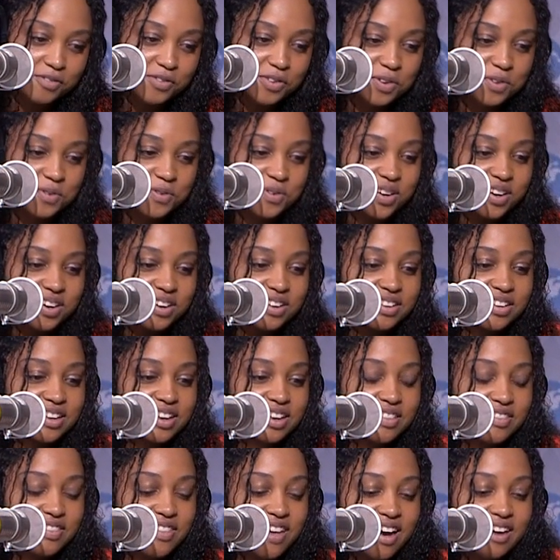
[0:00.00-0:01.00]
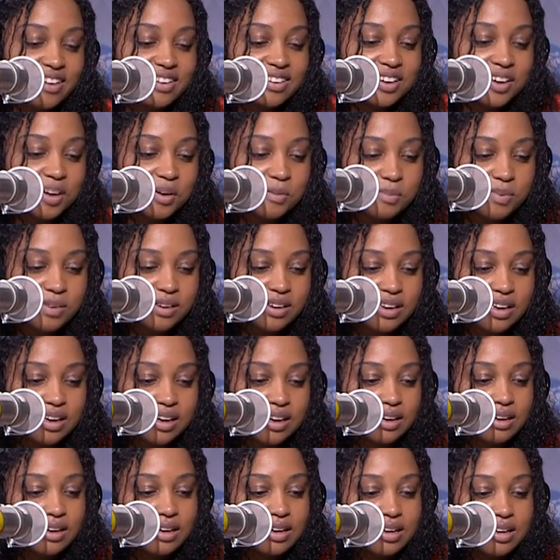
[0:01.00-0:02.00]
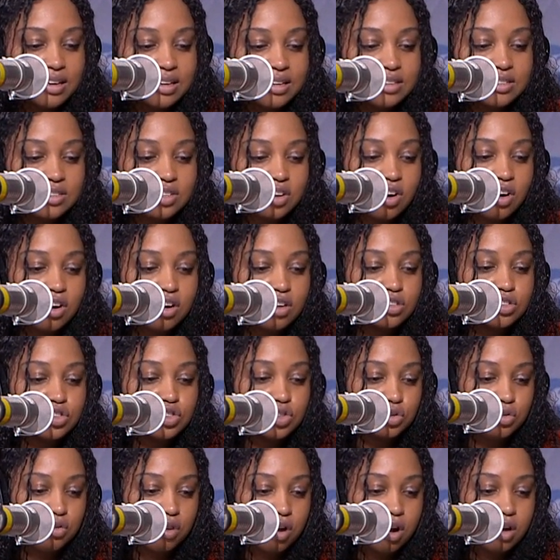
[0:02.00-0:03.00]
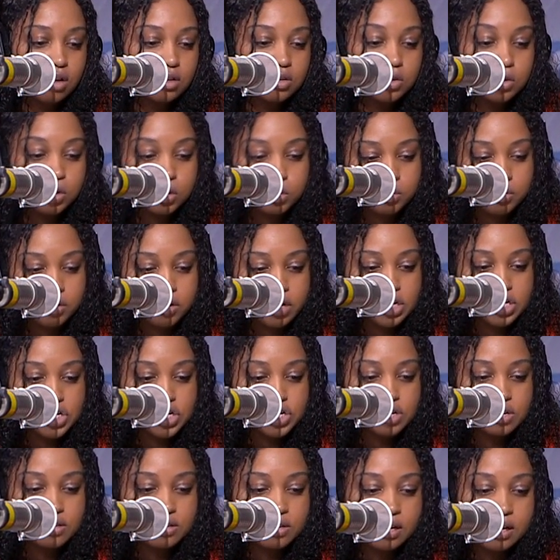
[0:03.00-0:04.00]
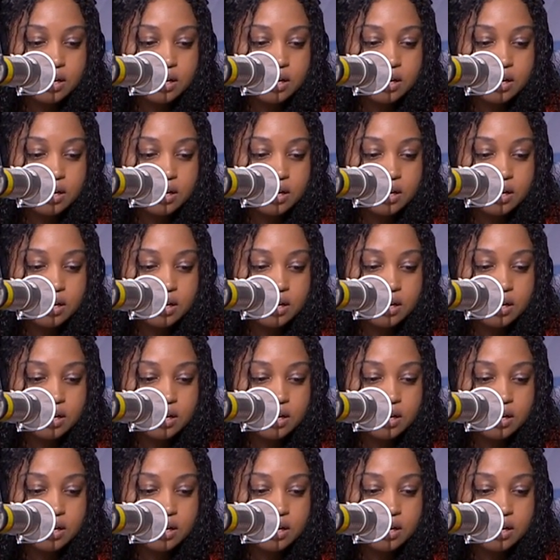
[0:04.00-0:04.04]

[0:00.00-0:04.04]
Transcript: if you will. And that company is called Geron Corporation.